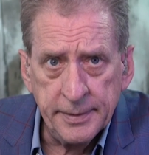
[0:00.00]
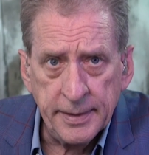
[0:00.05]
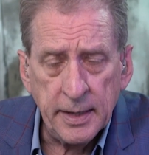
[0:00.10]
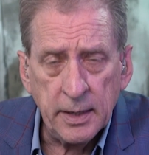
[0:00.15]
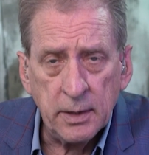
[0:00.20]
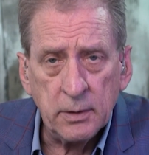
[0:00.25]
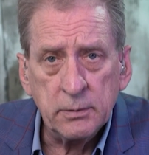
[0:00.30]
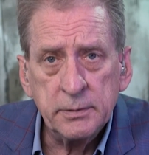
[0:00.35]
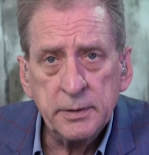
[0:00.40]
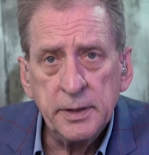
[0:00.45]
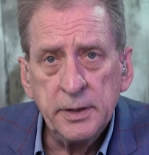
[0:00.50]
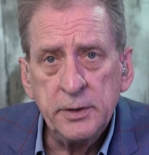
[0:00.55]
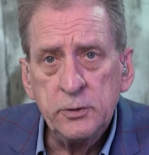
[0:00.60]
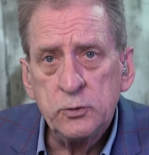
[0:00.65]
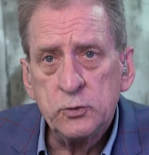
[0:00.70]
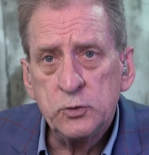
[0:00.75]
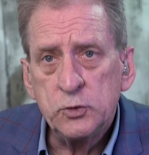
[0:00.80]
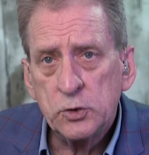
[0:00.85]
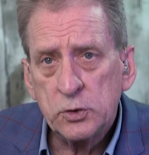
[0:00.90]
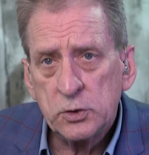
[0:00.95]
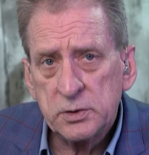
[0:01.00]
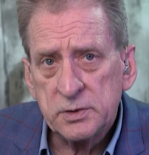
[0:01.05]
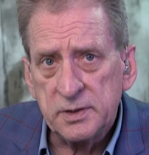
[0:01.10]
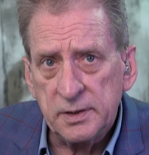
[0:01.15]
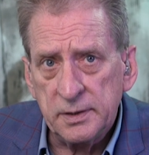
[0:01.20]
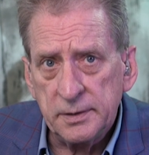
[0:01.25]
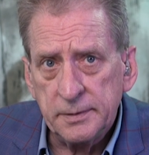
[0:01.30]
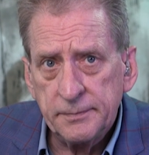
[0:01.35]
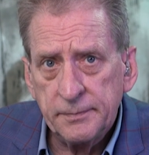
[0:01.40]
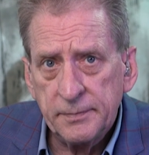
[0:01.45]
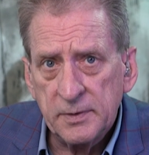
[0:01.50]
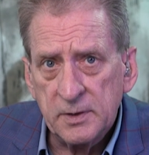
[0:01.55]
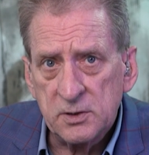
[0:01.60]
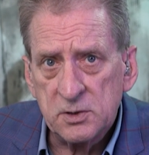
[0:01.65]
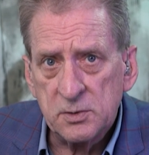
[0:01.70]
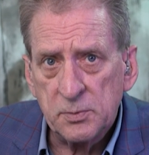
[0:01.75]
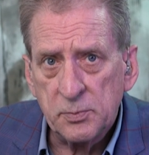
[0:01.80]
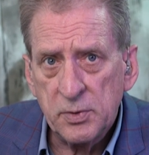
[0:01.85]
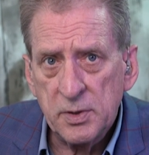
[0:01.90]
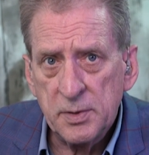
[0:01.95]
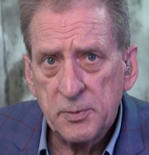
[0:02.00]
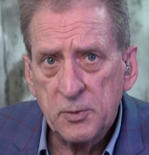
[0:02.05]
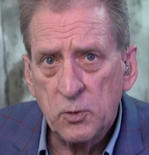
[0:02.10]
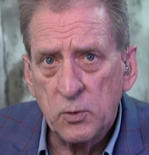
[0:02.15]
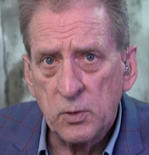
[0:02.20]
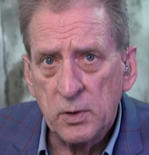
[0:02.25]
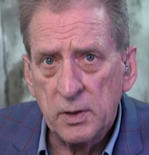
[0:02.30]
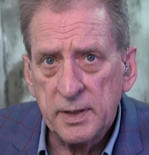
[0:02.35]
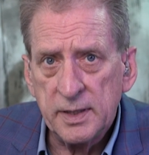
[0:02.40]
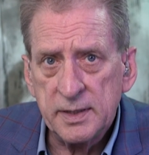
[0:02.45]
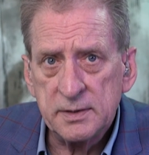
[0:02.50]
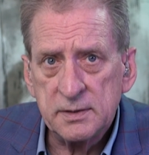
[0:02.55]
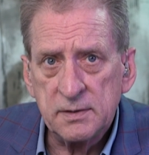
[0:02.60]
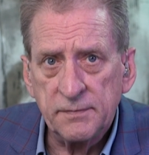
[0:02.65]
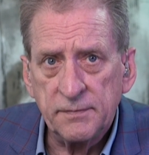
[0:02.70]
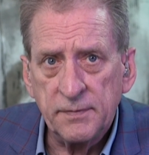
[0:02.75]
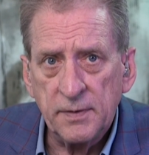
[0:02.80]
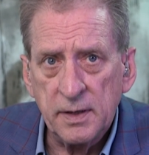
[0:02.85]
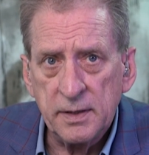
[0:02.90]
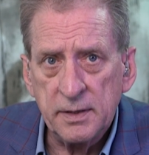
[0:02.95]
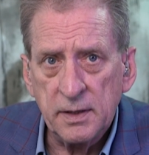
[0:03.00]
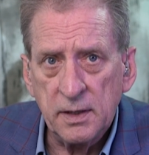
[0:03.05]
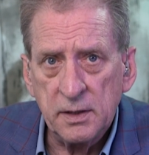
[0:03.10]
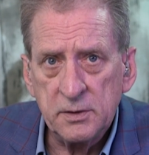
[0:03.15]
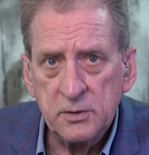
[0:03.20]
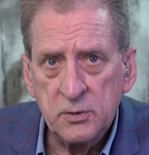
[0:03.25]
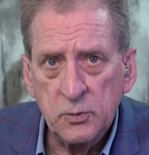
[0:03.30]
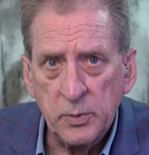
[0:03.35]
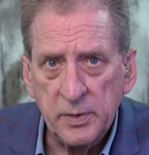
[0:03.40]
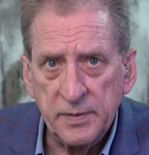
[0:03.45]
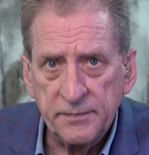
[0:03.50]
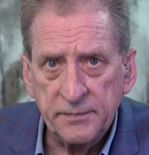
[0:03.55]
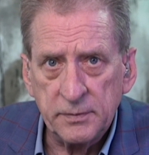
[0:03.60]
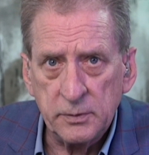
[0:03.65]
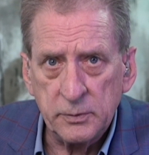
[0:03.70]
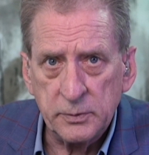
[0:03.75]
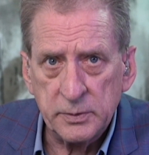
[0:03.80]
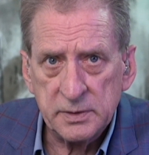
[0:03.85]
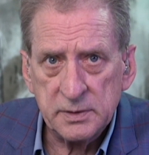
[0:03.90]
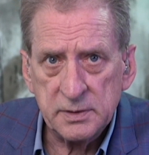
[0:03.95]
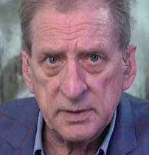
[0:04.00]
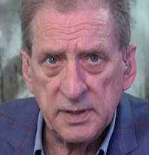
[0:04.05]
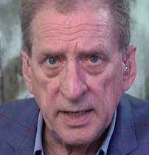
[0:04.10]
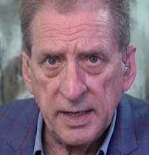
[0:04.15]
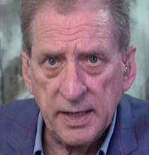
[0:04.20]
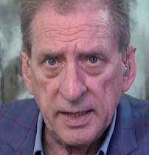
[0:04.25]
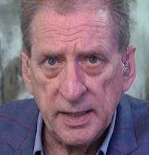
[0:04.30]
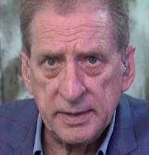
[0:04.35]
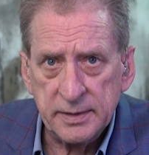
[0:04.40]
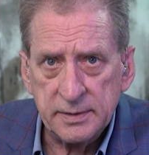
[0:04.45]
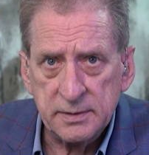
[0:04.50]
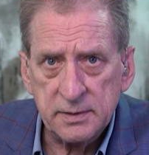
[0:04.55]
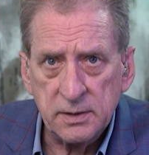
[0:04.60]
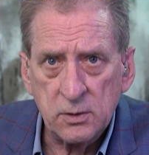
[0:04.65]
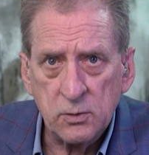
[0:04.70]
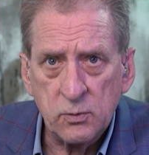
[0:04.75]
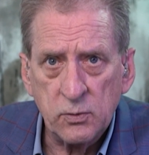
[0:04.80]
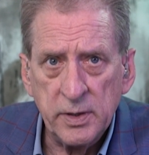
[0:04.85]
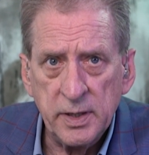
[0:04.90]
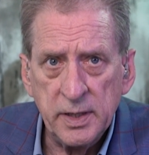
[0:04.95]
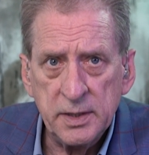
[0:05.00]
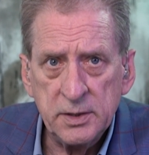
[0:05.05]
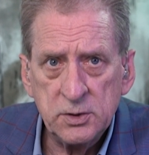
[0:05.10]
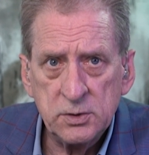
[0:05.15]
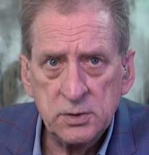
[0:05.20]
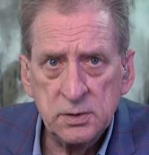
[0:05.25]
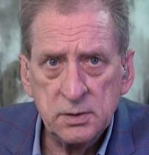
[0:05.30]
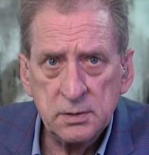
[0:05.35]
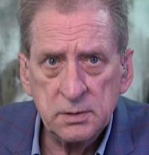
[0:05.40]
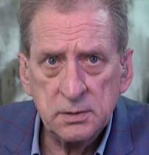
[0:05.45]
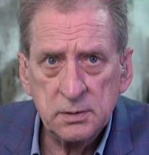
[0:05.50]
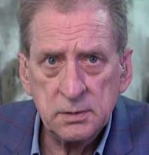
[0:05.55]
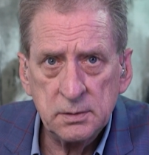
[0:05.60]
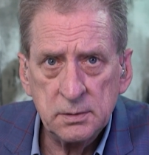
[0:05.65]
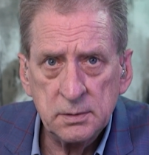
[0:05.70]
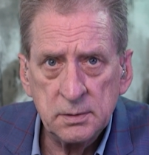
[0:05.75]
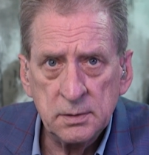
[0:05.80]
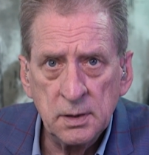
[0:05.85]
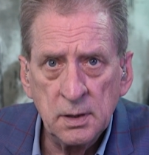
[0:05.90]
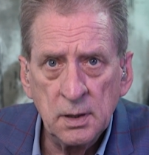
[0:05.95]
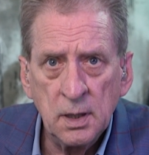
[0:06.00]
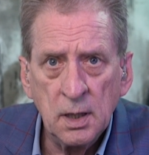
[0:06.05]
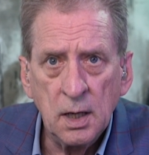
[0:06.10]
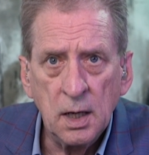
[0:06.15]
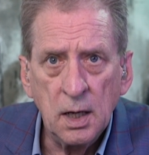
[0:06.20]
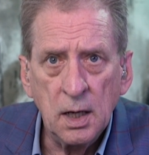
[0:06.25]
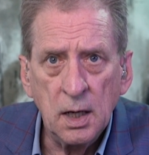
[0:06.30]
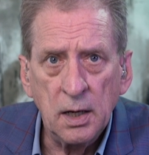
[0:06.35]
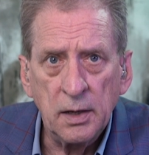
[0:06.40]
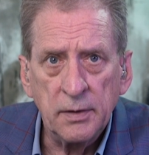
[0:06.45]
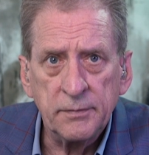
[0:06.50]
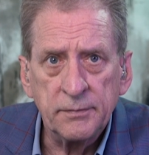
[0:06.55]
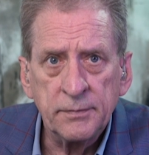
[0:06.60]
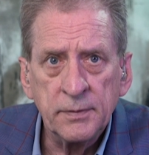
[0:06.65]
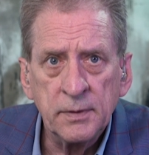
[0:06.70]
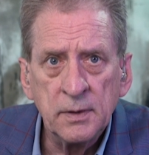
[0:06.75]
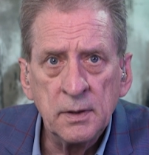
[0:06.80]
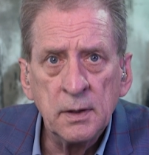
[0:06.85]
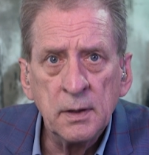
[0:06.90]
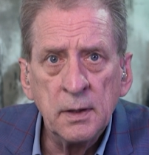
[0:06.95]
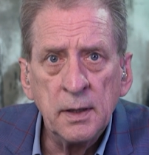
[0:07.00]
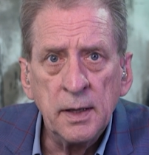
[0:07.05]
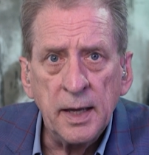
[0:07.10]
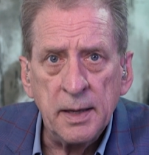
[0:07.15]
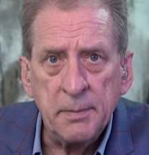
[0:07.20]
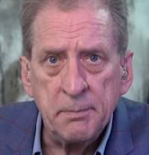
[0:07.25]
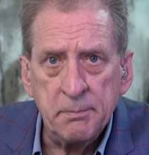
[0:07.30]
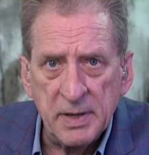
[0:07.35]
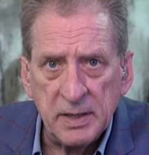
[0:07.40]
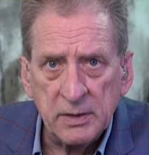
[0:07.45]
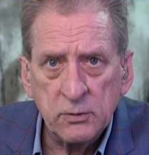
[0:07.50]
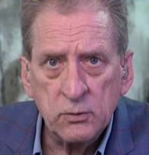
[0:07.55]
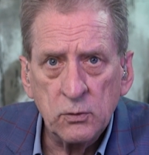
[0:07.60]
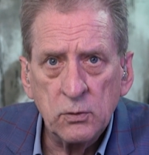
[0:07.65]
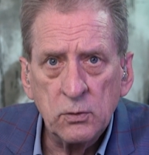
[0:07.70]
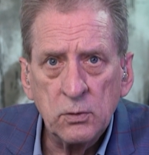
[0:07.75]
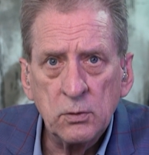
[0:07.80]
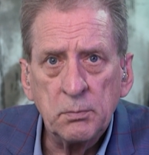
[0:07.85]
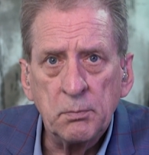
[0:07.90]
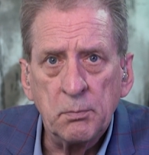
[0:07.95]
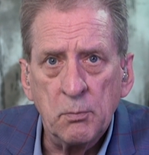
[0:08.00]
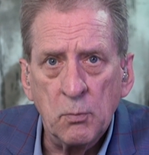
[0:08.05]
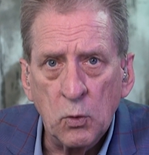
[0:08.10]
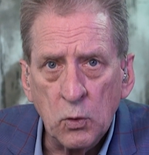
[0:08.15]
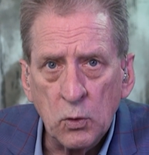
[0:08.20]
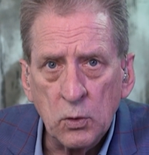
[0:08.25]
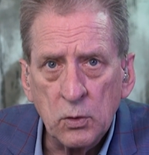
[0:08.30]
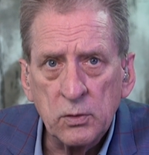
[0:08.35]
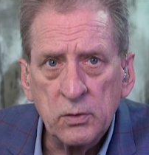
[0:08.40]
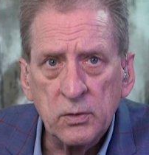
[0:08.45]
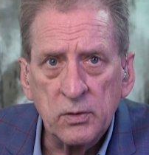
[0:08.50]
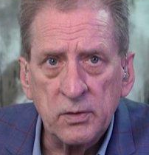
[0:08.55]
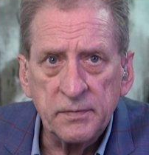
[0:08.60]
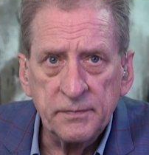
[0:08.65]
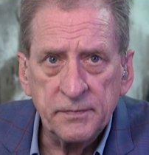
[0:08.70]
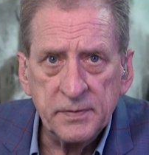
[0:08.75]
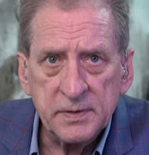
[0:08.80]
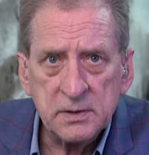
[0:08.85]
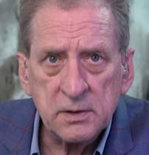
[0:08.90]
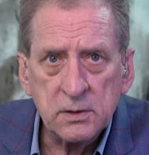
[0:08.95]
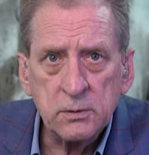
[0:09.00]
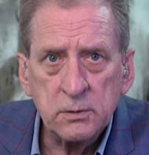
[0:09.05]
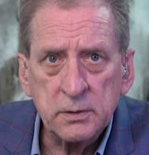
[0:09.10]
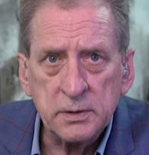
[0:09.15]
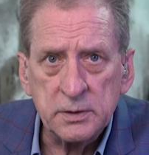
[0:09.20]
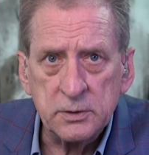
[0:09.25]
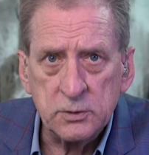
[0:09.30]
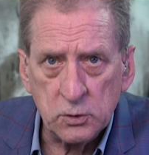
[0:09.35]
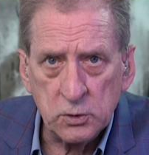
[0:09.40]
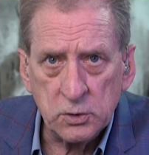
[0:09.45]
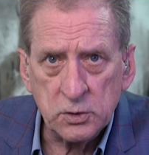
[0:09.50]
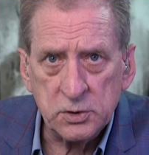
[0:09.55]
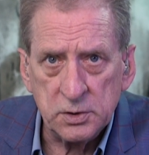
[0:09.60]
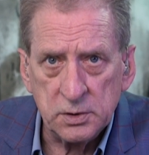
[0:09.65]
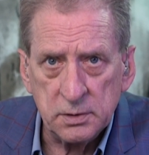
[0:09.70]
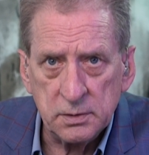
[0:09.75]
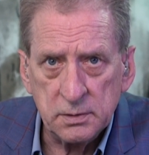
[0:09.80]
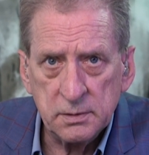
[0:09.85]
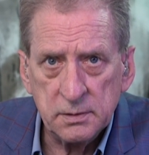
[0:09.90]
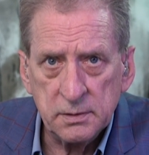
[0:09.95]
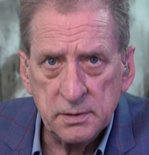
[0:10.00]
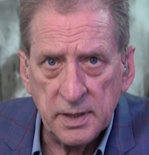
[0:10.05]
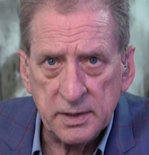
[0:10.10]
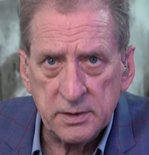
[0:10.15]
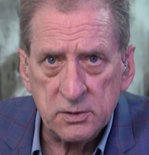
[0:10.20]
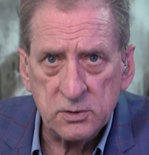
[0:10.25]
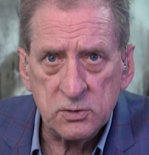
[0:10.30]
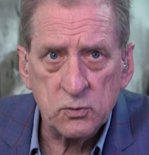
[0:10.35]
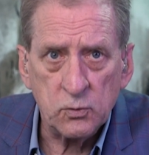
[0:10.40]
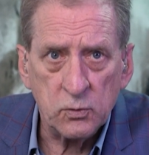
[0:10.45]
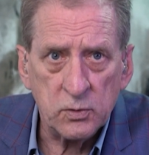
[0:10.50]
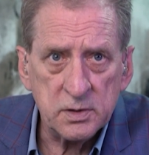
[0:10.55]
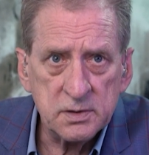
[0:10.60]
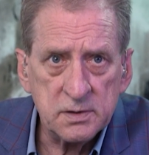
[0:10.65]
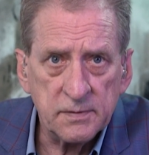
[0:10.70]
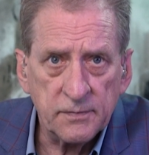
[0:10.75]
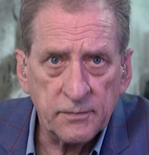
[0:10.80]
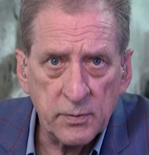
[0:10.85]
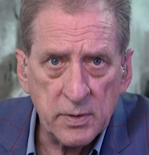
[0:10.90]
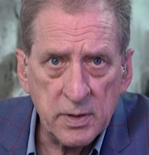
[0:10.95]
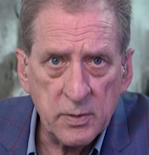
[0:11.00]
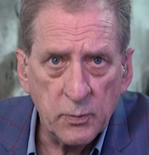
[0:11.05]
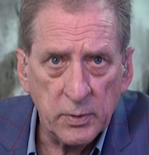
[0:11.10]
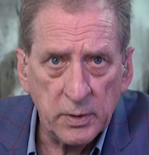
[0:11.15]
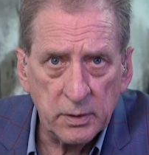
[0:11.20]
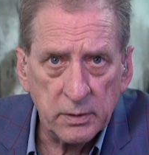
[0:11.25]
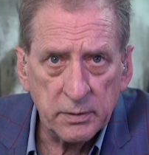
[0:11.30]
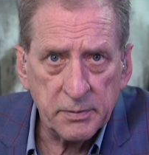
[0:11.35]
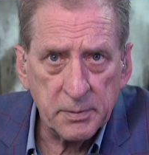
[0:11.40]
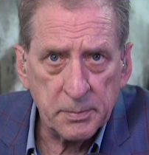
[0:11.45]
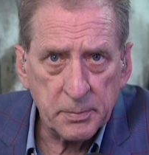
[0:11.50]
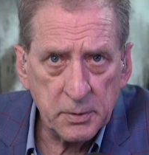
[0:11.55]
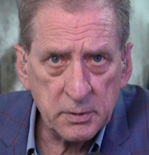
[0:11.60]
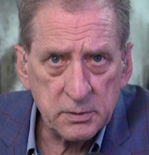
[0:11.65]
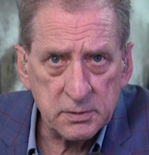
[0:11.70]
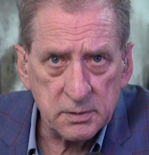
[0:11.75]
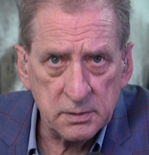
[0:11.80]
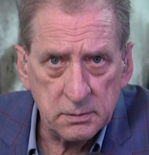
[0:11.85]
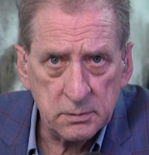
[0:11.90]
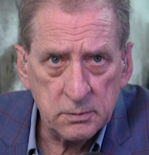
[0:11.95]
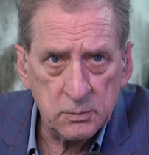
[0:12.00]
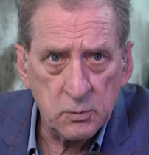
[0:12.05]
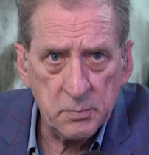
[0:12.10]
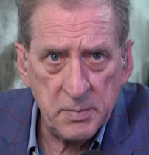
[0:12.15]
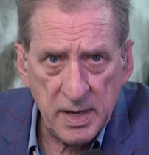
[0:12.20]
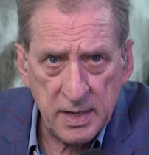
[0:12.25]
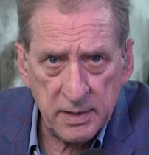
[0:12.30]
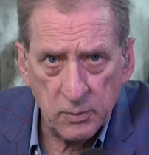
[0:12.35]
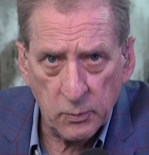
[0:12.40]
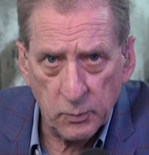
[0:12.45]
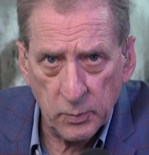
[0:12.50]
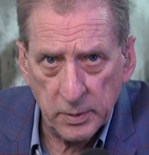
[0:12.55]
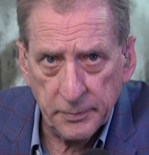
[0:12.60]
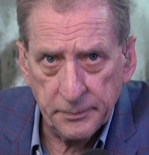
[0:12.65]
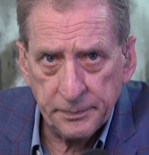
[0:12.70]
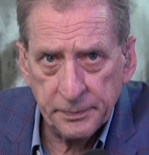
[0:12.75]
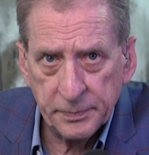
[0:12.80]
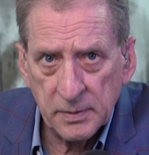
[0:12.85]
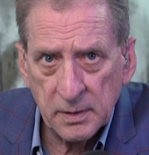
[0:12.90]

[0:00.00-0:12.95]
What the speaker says: Now, in New Jersey, the Supreme Court has defined undue influence as the creation of a mental, moral, or physical exertion that destroys the free will of the person who made the will.